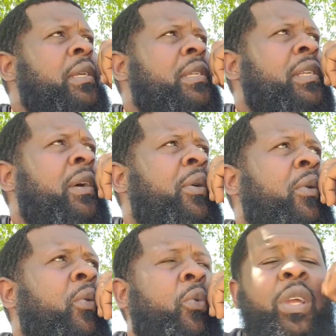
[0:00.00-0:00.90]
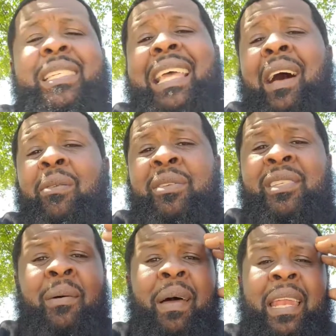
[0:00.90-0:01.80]
So reach out to
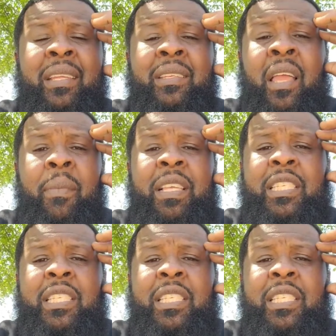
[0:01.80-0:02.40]
somebody. You know what I mean?